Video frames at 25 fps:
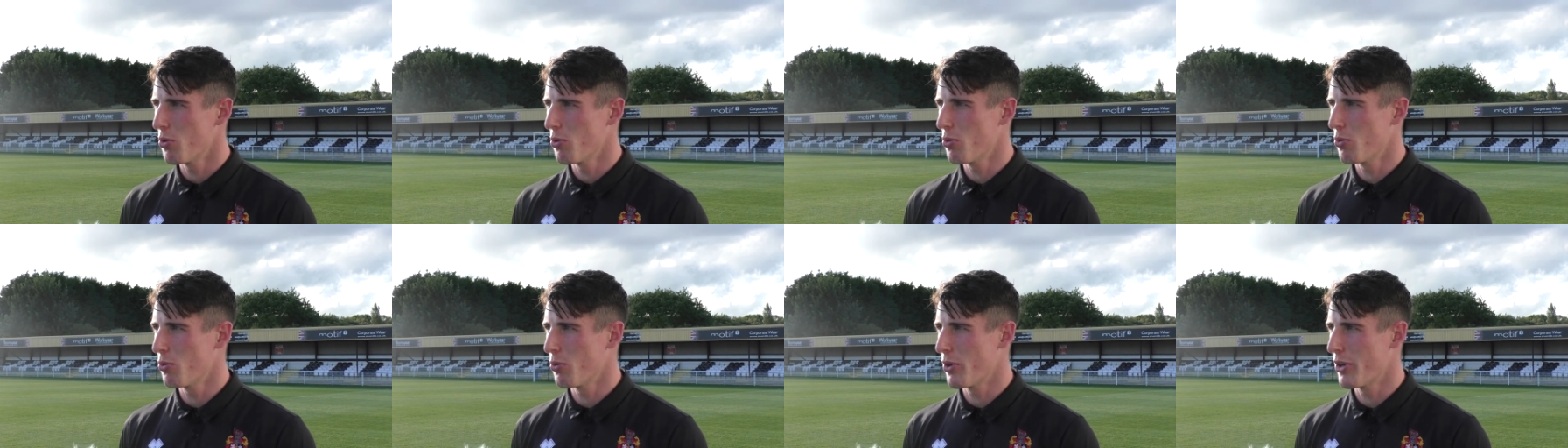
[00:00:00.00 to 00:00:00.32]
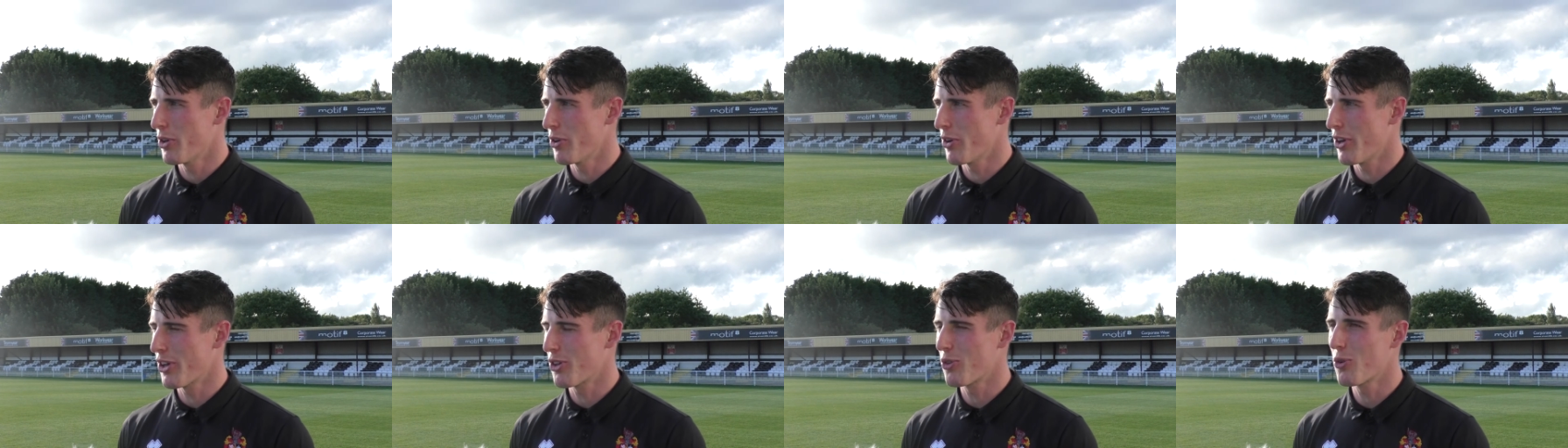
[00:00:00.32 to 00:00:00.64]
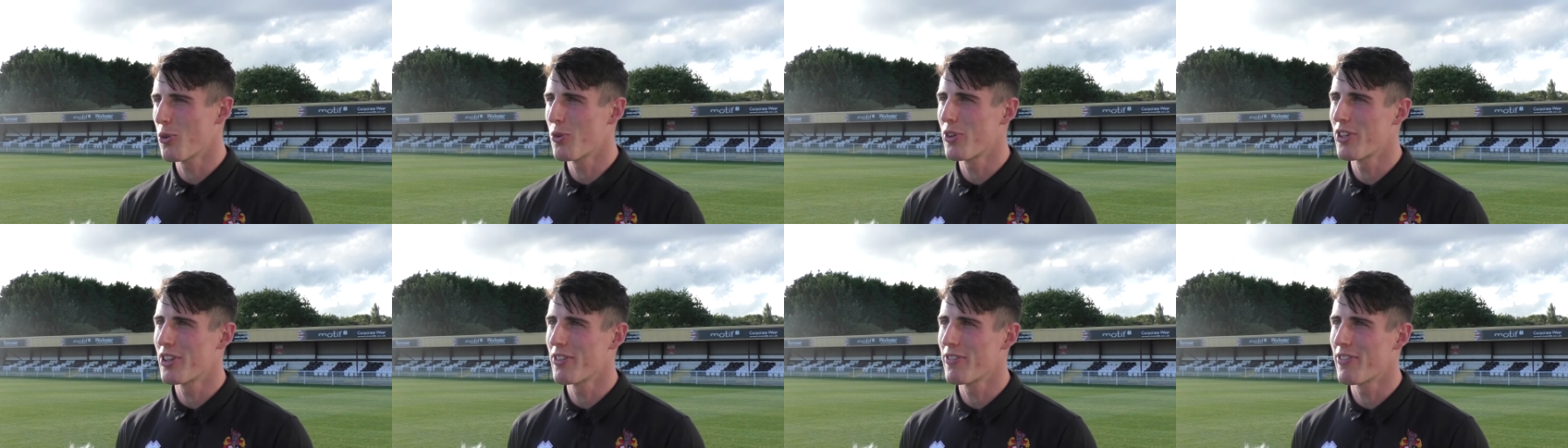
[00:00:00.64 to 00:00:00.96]
we're not
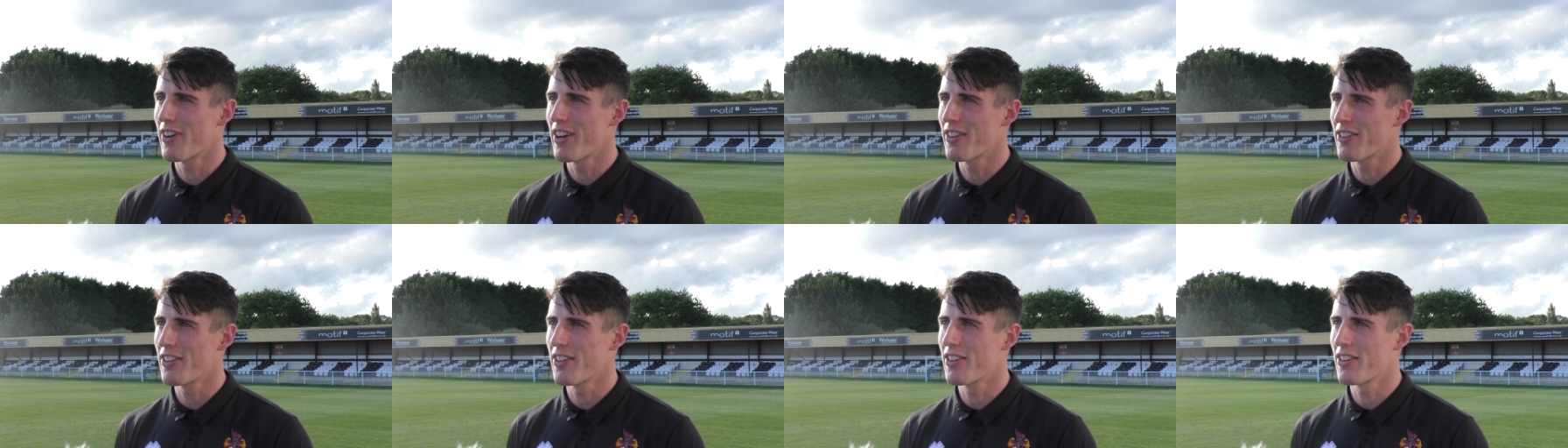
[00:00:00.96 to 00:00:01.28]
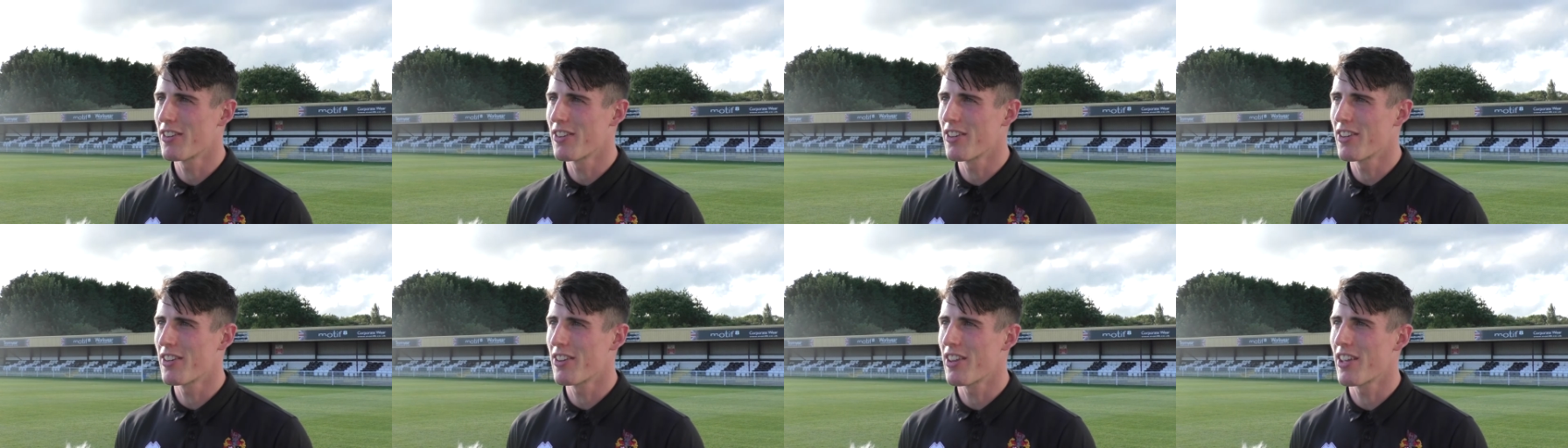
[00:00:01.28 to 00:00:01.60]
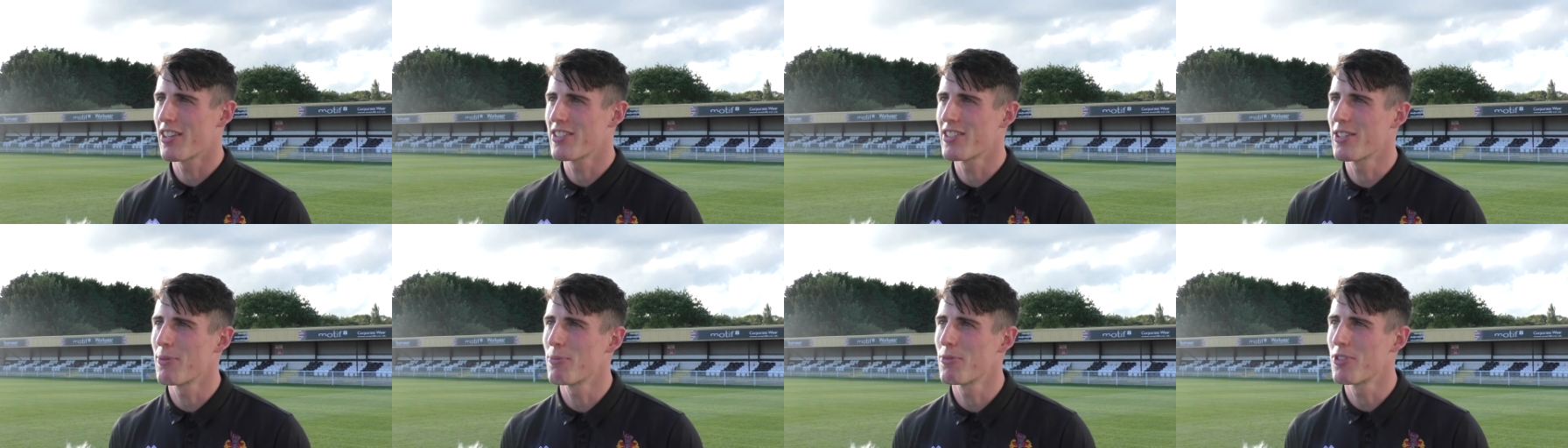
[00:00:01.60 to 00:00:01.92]
ignoring the fact
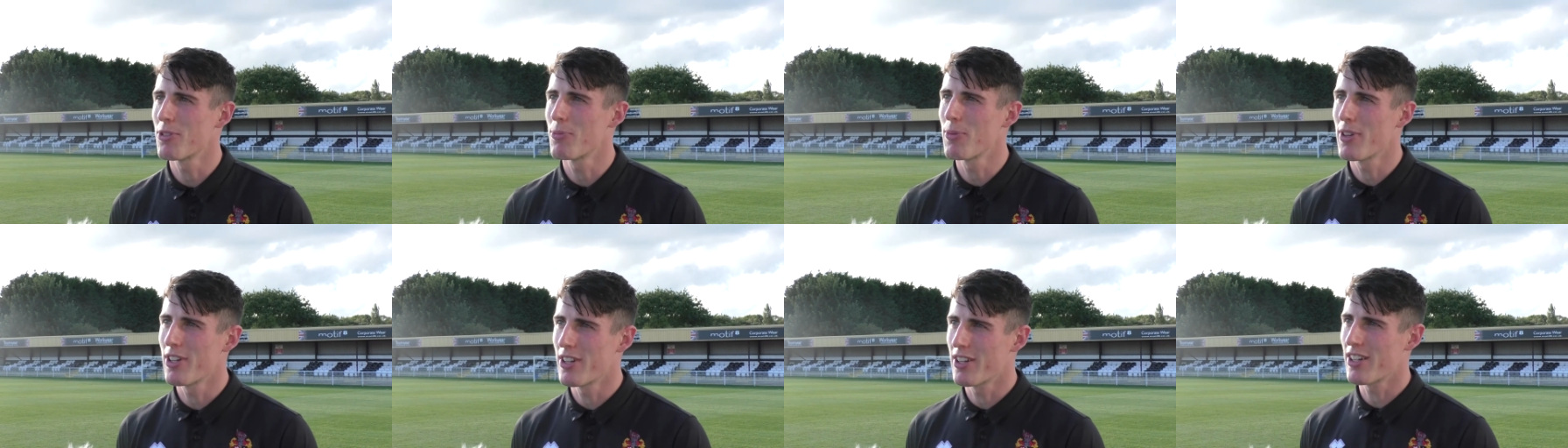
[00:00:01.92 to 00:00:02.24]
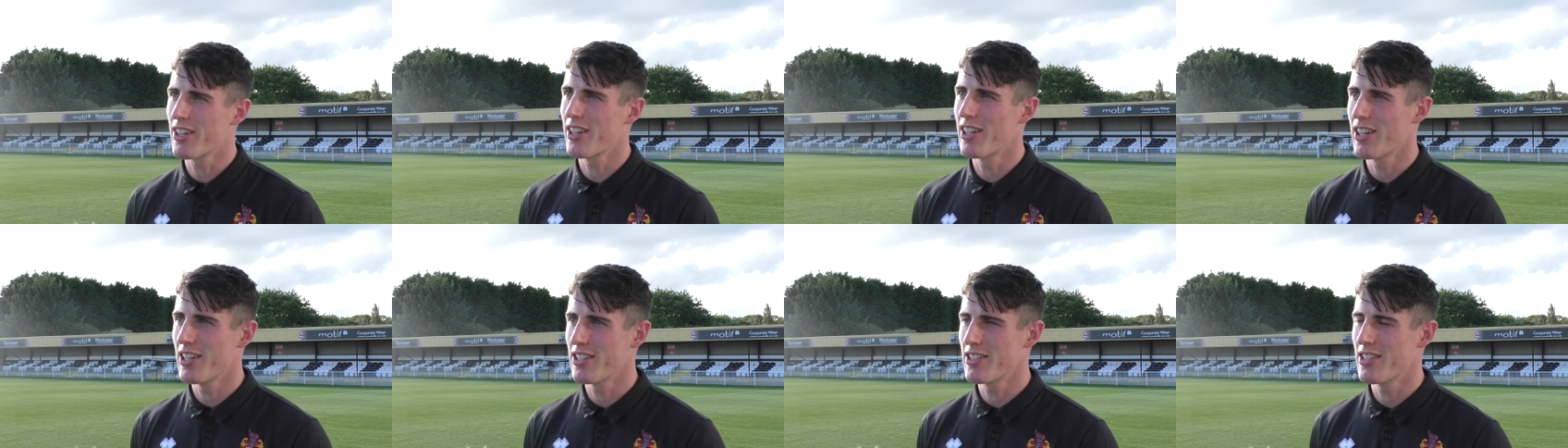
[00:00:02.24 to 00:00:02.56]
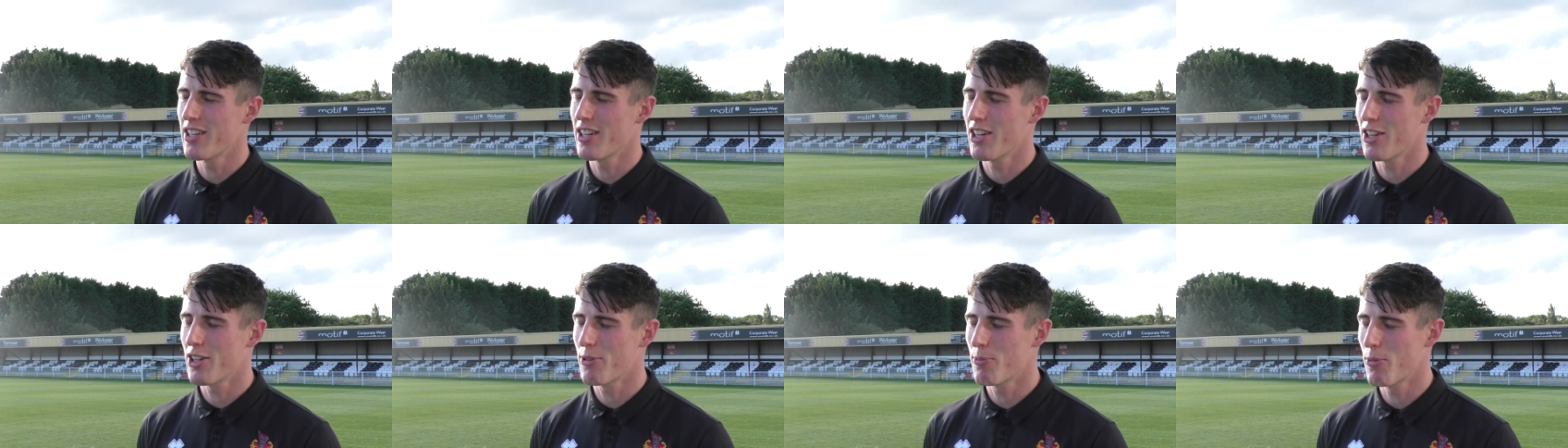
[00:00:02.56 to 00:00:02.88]
that seems to be an Achilles
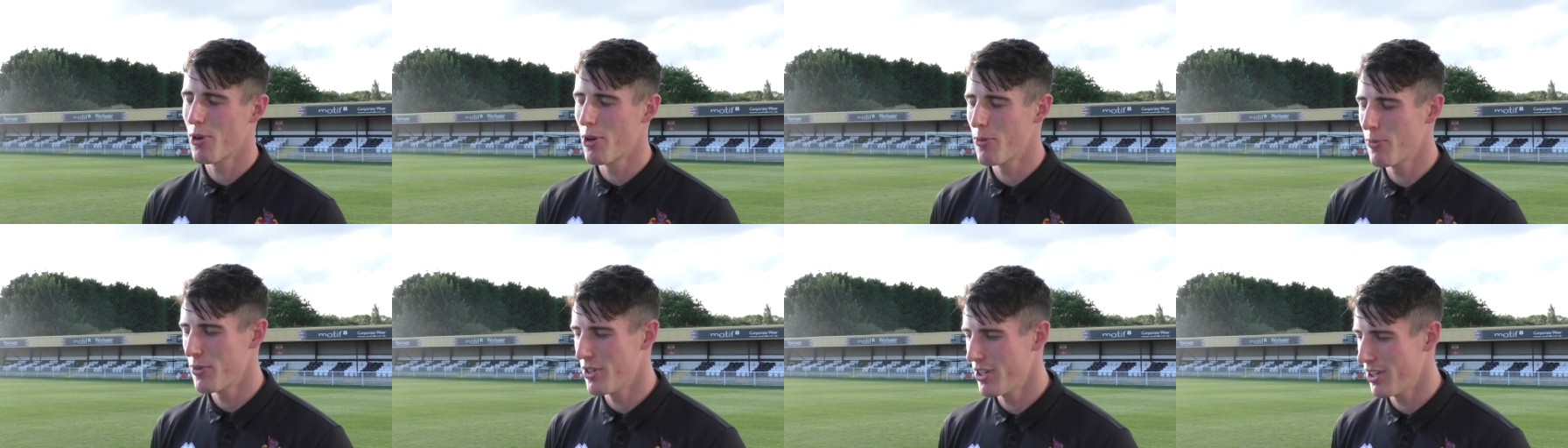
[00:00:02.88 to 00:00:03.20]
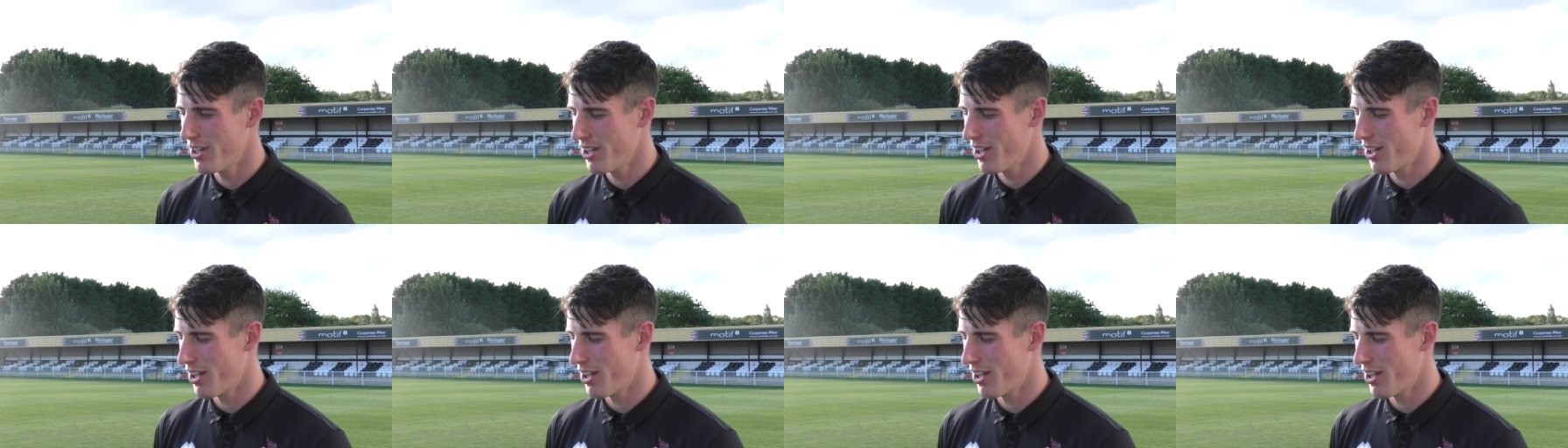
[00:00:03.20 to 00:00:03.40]
heel at the moment,